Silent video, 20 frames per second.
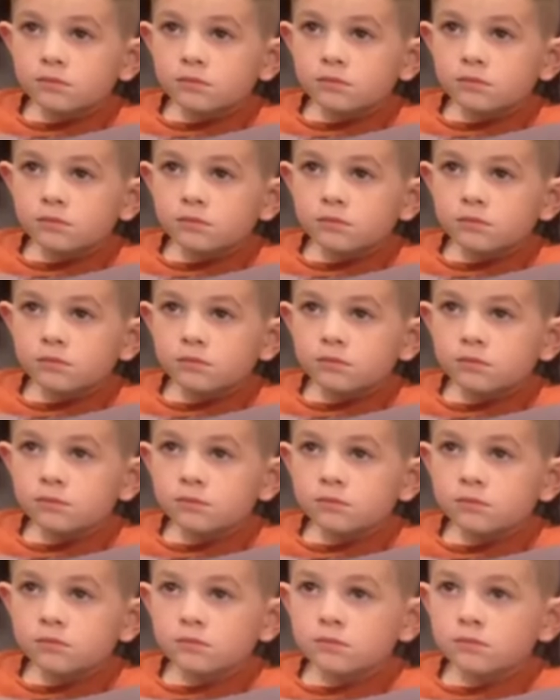
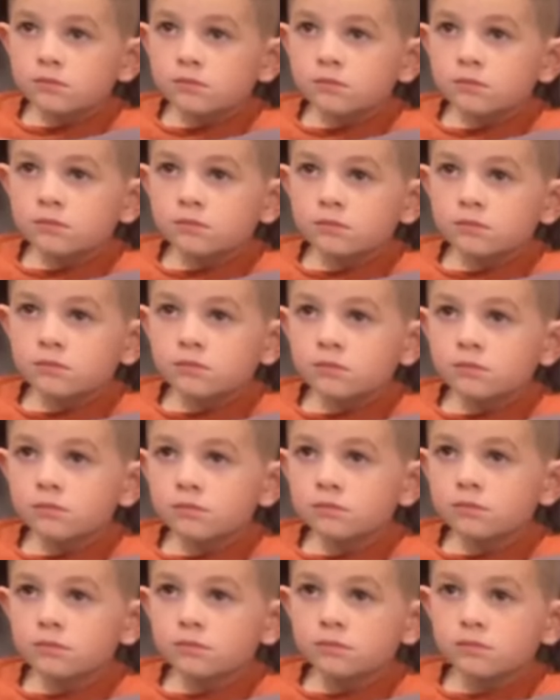
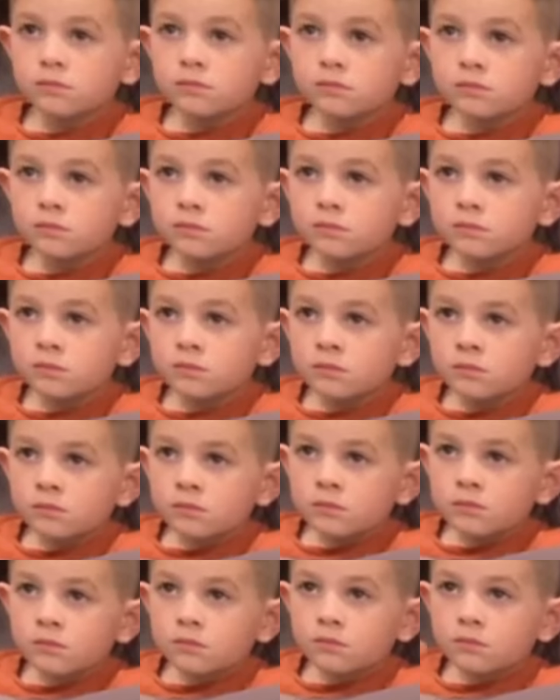
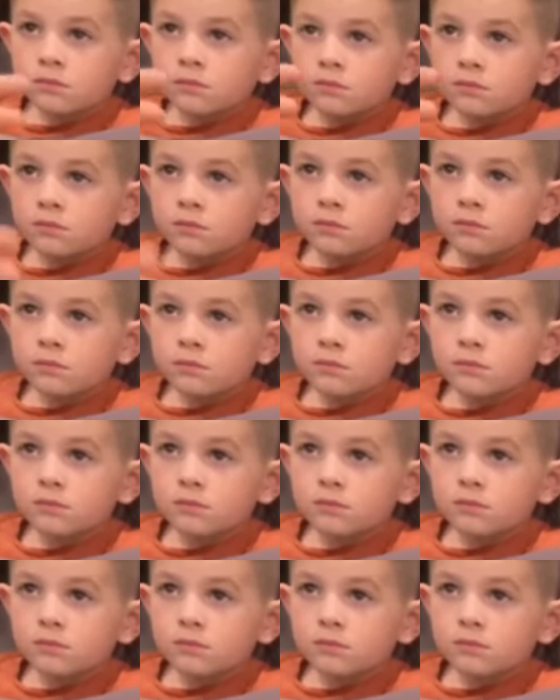No words are spoken by the person on screen.